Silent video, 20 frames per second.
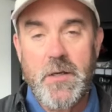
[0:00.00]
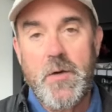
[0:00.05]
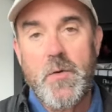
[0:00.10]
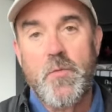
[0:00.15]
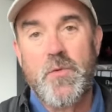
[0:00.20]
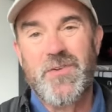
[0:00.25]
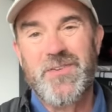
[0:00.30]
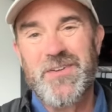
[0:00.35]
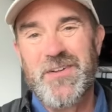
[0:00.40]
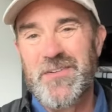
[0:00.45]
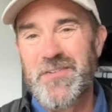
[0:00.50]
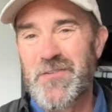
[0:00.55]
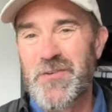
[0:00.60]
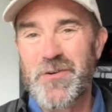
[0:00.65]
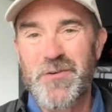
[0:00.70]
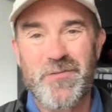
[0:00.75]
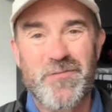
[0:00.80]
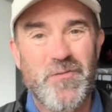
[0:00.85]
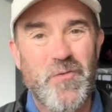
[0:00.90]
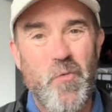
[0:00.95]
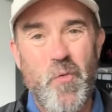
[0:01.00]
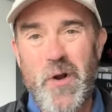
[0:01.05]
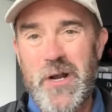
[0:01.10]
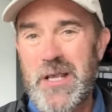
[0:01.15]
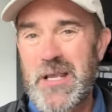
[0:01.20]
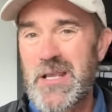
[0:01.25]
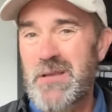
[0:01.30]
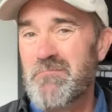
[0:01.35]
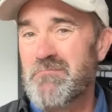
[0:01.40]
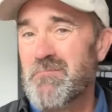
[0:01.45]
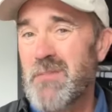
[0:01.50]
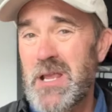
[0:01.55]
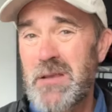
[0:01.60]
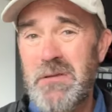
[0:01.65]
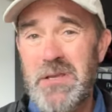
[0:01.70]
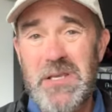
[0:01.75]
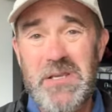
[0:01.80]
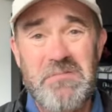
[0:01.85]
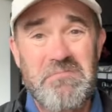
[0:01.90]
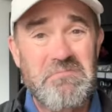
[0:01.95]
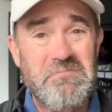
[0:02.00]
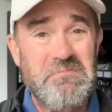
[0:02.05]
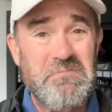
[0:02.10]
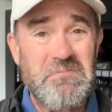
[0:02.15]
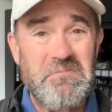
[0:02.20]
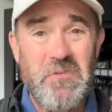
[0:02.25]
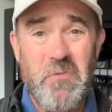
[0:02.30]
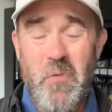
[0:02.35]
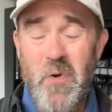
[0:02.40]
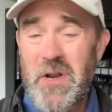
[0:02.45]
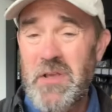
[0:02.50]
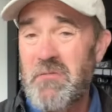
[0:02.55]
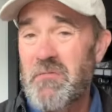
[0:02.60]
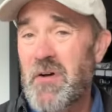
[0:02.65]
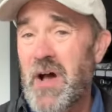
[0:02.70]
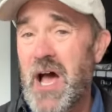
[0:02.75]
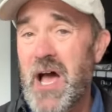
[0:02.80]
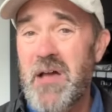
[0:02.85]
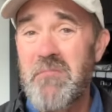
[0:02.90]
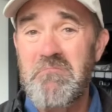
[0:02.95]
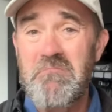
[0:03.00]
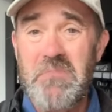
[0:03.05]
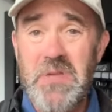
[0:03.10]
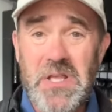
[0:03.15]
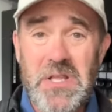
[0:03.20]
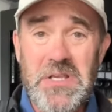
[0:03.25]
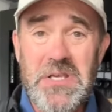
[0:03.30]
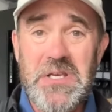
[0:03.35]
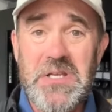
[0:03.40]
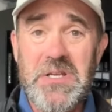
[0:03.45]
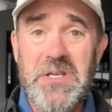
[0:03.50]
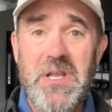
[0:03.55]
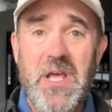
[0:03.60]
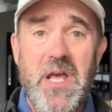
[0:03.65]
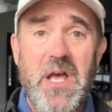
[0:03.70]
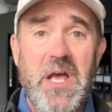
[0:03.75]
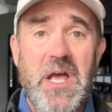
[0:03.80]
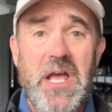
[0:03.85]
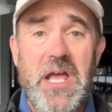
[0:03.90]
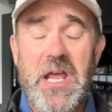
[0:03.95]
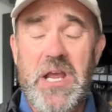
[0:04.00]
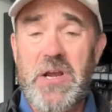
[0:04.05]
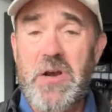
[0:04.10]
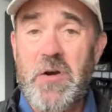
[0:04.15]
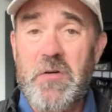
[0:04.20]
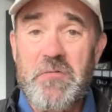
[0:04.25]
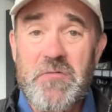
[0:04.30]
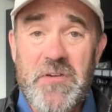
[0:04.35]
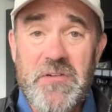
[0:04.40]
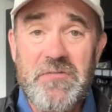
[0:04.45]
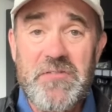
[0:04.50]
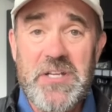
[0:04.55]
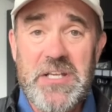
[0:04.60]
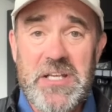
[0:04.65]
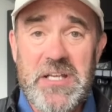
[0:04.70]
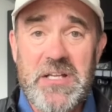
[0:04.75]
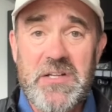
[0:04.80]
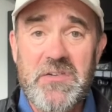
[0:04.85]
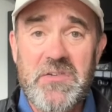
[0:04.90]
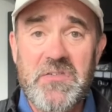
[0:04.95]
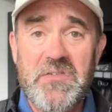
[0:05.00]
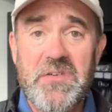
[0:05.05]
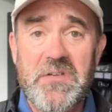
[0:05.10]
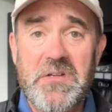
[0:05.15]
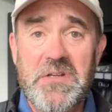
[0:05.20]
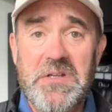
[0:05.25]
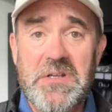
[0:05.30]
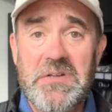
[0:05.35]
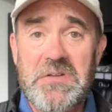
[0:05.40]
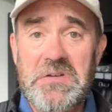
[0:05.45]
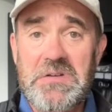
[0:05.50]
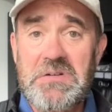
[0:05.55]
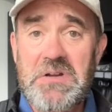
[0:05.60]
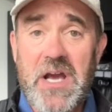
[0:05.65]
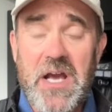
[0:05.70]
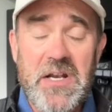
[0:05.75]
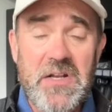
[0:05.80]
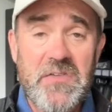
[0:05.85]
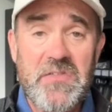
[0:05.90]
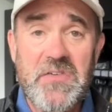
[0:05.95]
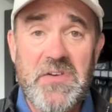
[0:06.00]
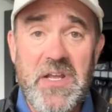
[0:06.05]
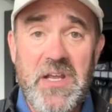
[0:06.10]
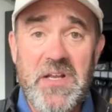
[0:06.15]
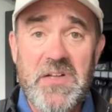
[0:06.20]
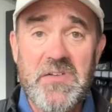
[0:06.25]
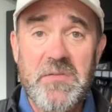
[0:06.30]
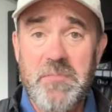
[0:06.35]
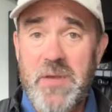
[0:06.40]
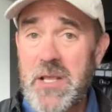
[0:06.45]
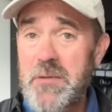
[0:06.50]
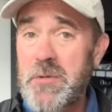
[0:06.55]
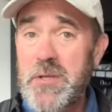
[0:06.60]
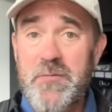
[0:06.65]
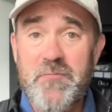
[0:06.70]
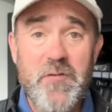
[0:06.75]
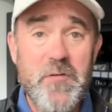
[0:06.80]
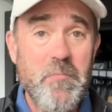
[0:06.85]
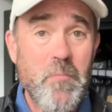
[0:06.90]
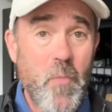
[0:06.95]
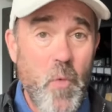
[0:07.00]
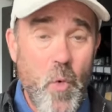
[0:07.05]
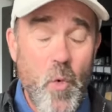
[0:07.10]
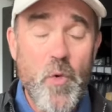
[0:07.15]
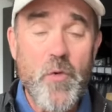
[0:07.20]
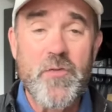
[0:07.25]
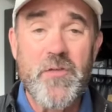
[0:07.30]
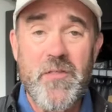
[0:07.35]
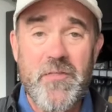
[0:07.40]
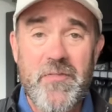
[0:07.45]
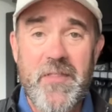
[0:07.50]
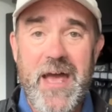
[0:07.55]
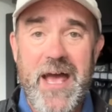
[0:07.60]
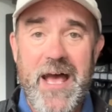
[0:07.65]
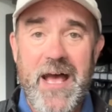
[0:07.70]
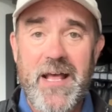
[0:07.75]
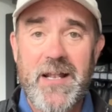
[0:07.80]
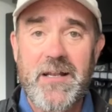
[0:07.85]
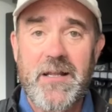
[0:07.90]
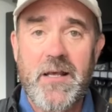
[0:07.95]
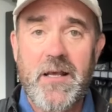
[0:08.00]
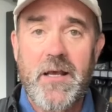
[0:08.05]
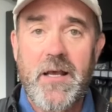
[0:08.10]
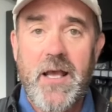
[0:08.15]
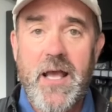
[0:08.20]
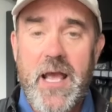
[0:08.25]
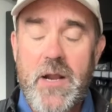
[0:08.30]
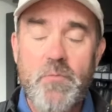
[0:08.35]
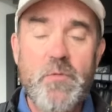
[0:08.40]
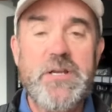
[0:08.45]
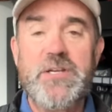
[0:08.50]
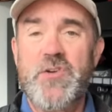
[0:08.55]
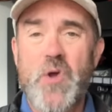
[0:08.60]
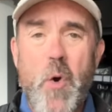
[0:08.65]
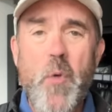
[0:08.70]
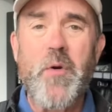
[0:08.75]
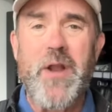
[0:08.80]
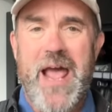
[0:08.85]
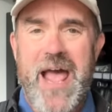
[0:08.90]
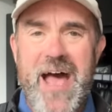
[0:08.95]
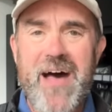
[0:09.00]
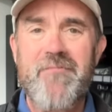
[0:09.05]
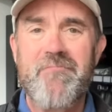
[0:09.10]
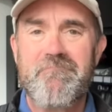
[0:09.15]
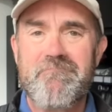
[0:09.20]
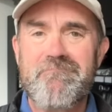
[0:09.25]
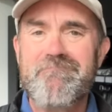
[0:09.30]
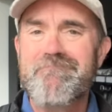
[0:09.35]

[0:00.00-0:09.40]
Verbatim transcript: Well, since there are twenty, maybe twenty-five million A R fifteens in the United States, maybe even more than that, and we don't have